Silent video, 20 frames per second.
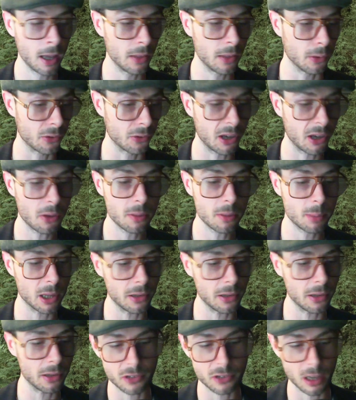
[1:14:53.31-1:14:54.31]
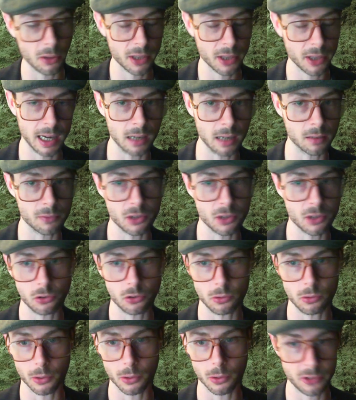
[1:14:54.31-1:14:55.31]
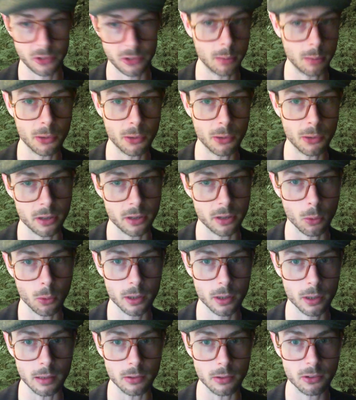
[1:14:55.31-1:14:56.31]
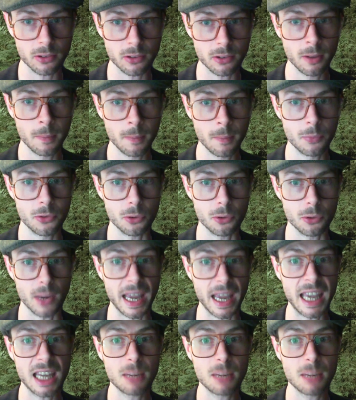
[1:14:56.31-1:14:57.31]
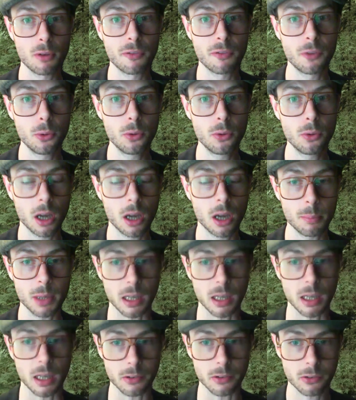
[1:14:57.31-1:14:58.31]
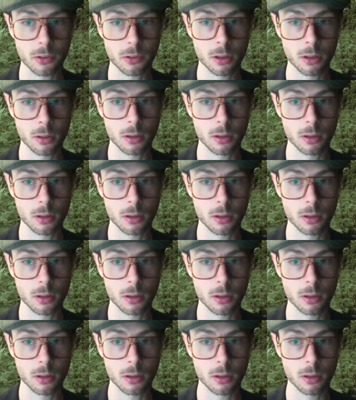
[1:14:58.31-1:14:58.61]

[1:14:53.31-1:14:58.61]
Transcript: They'll sell the blood, they'll sell the connective tissue, they'll sell most of the organs to animal food companies.